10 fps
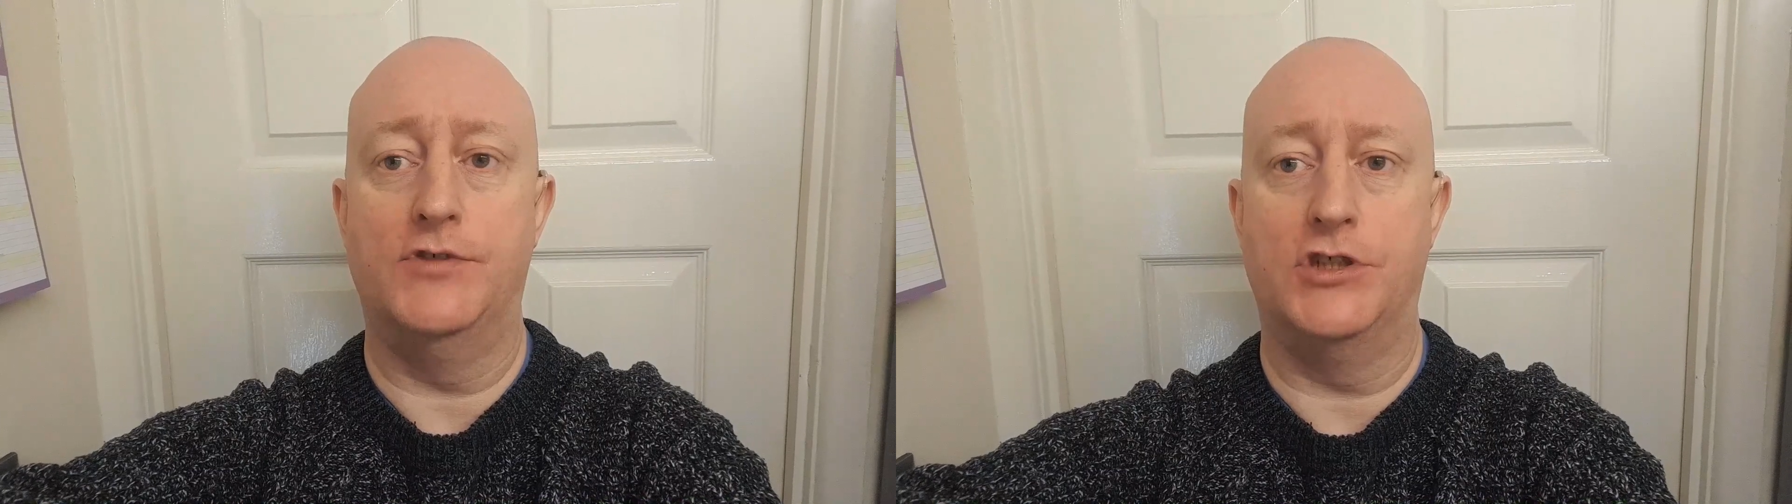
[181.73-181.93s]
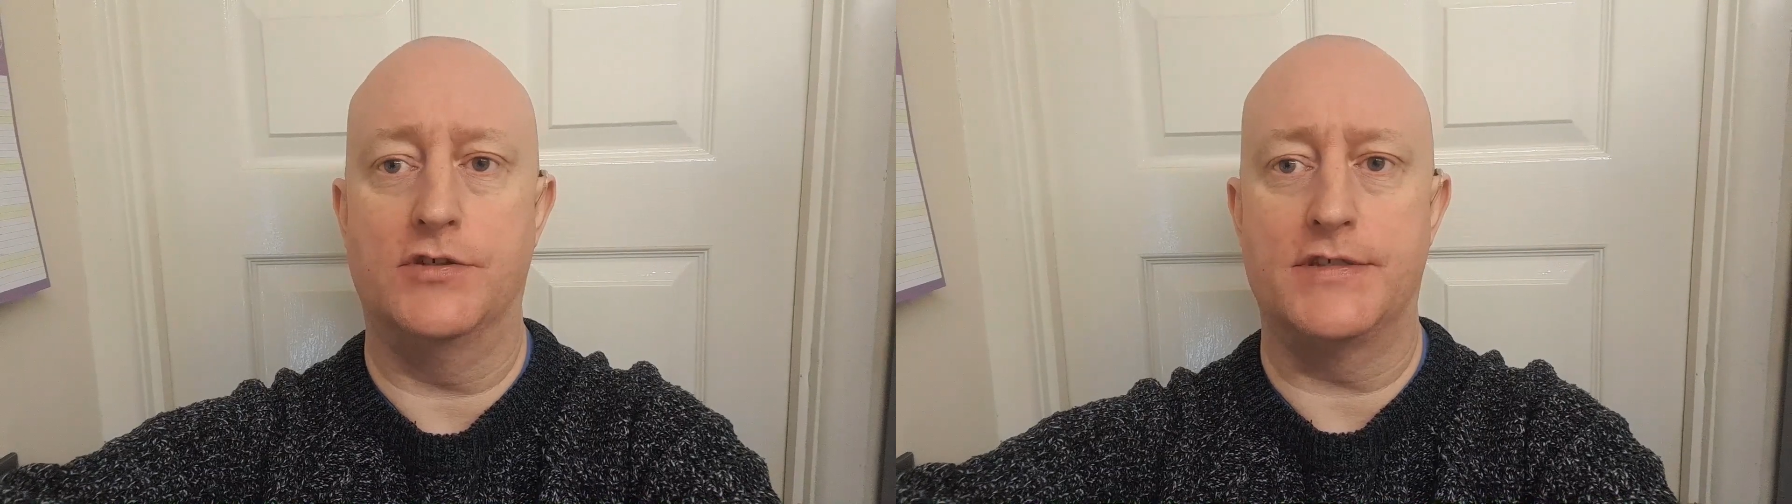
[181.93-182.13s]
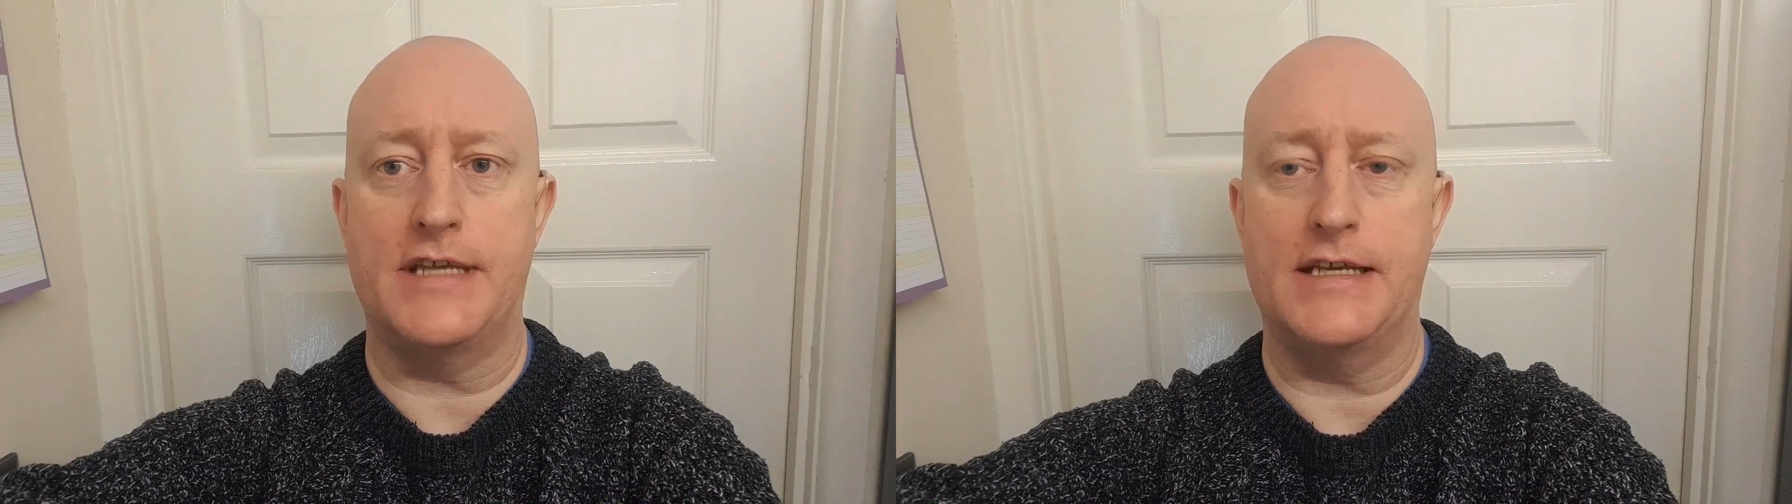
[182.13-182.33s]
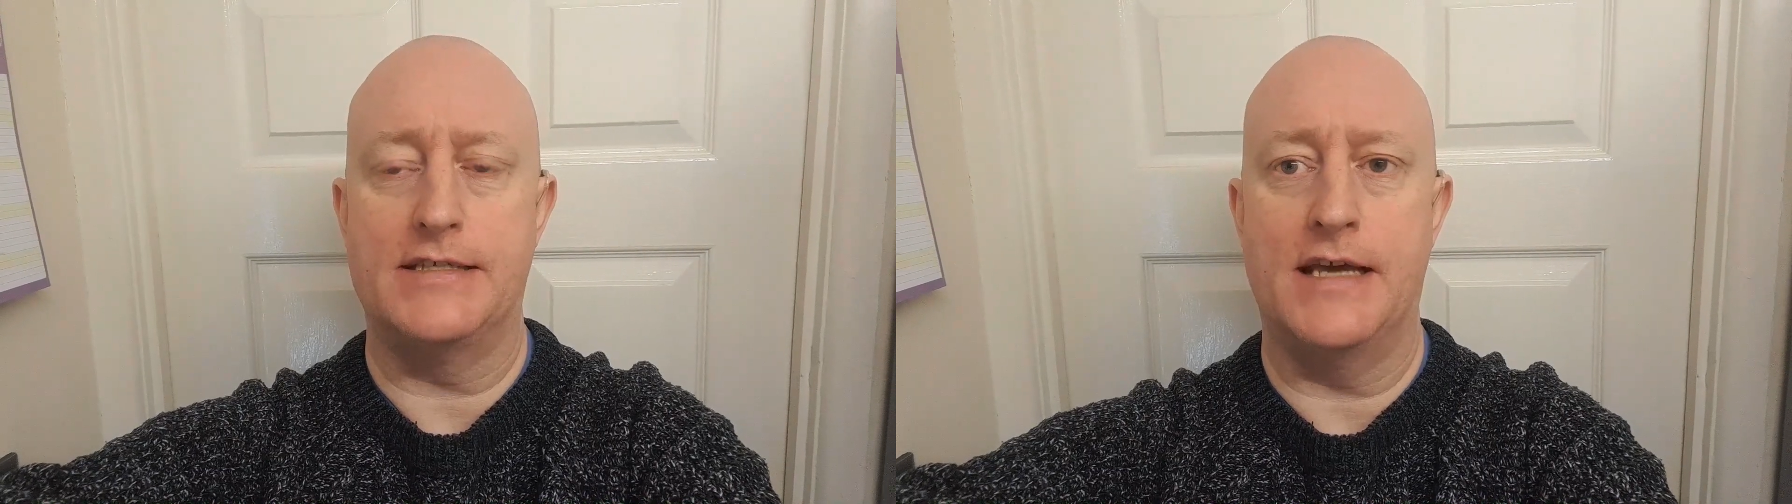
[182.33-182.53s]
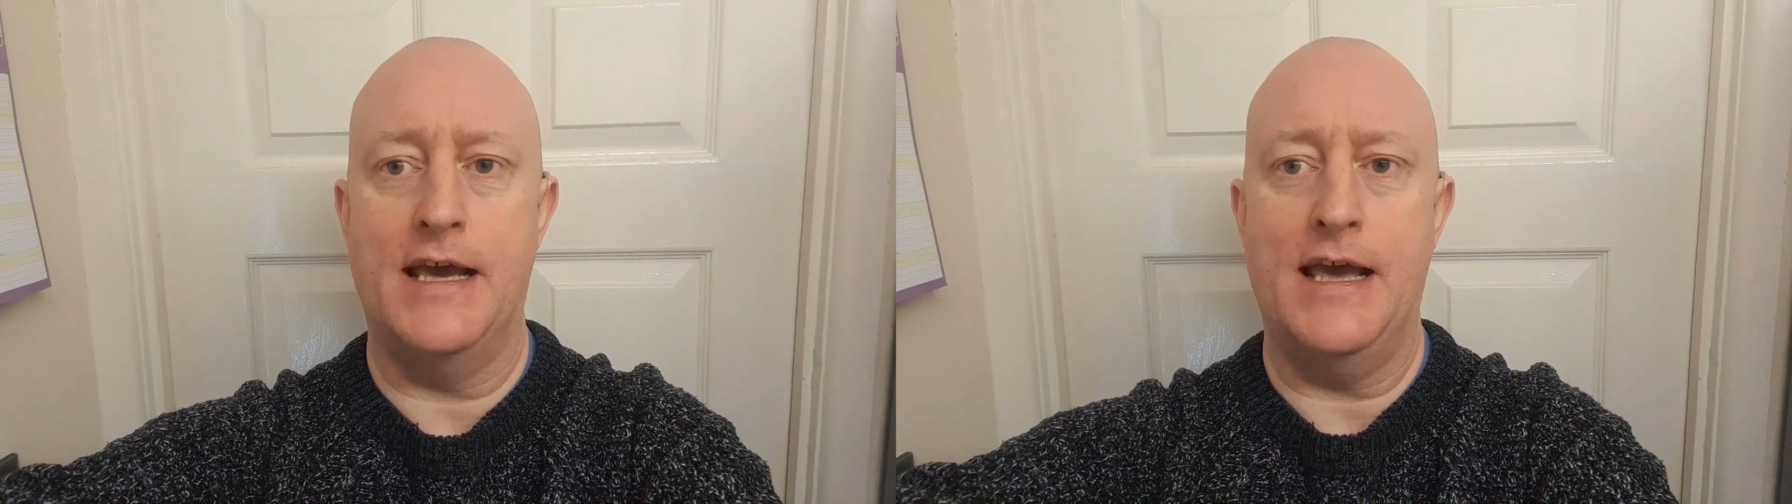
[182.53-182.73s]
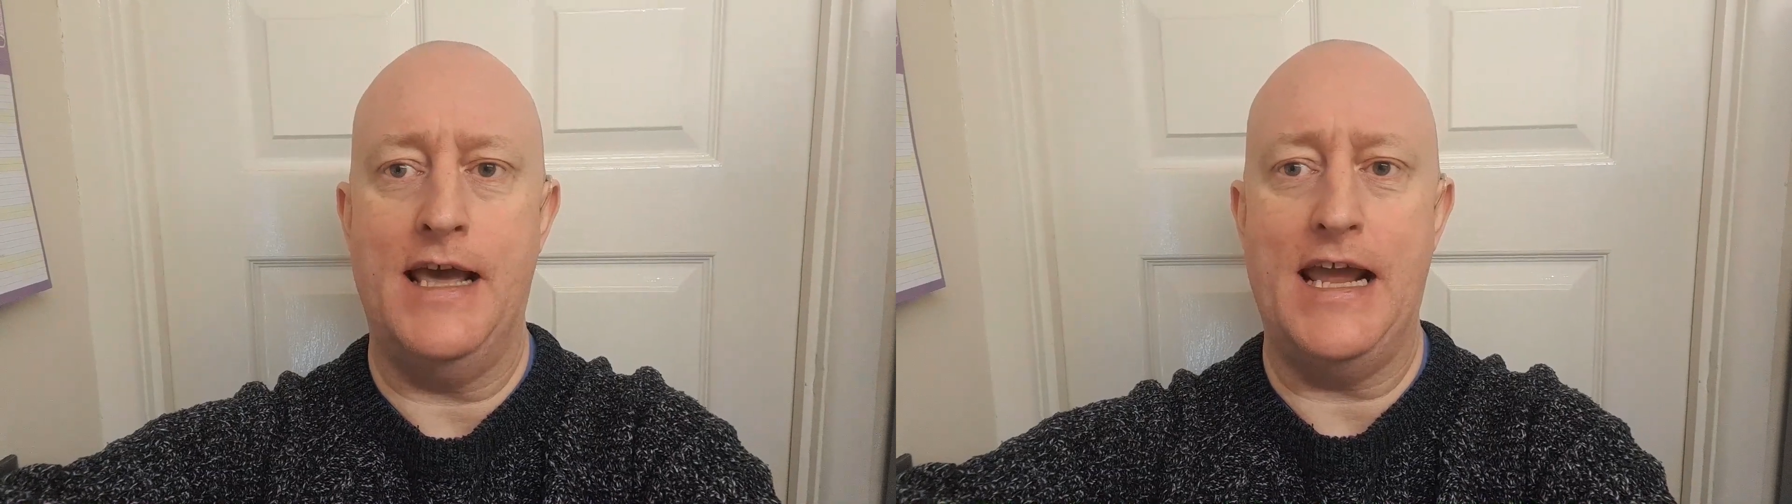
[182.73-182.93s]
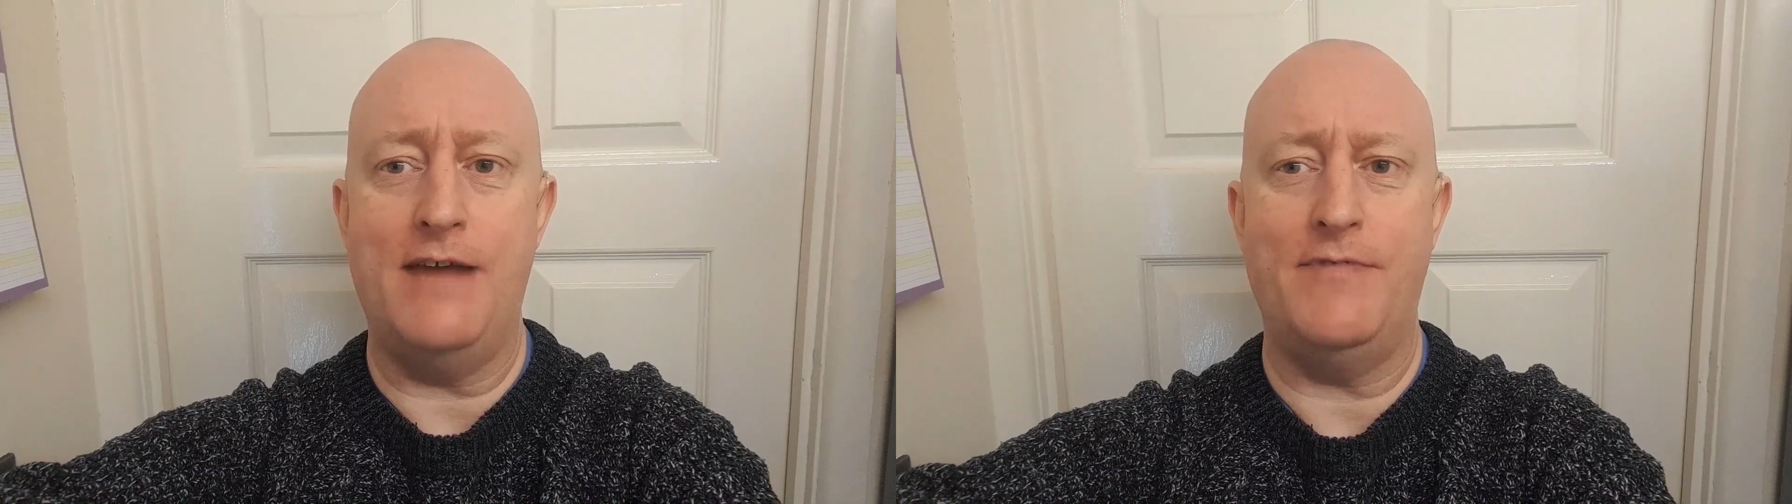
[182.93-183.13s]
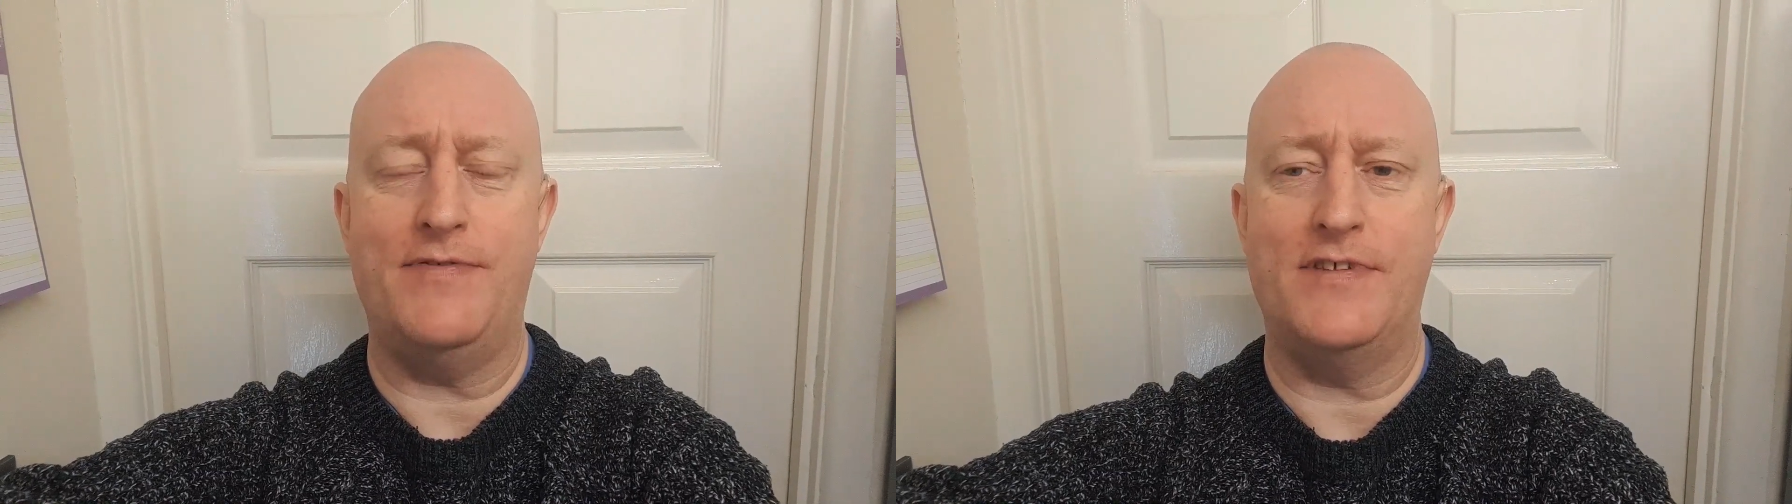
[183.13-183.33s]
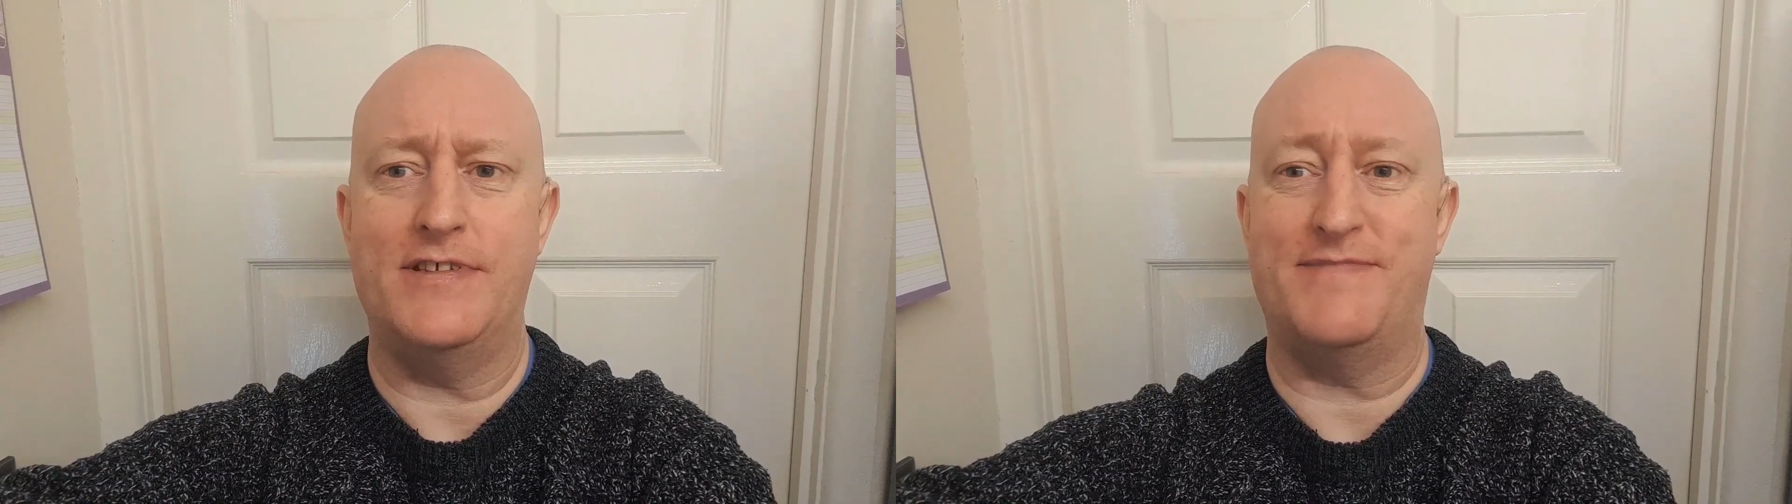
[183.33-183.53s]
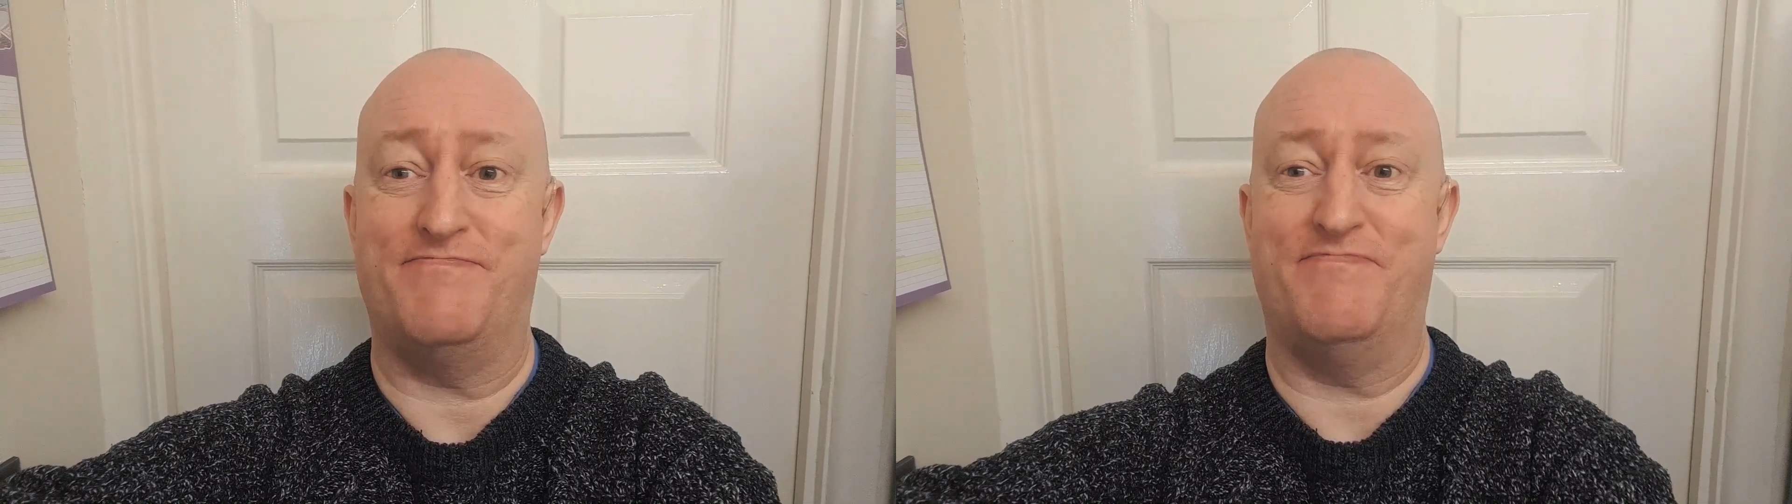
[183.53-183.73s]
of justice. Even if
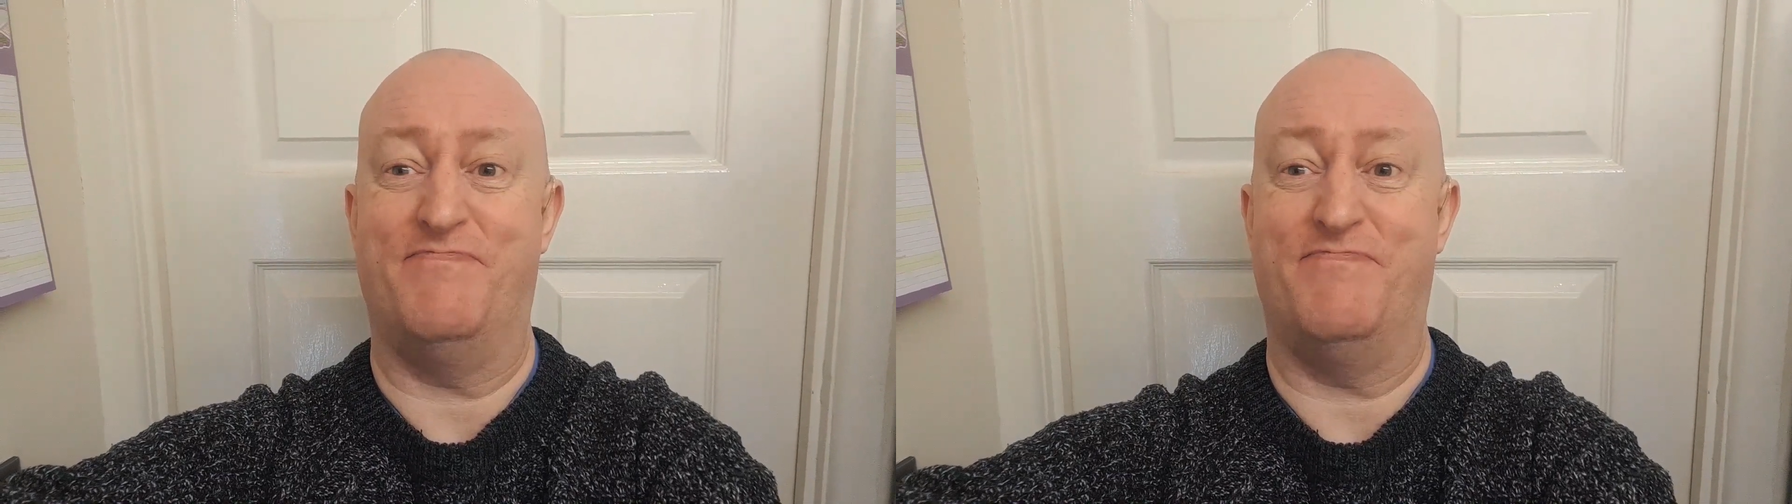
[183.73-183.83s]
there's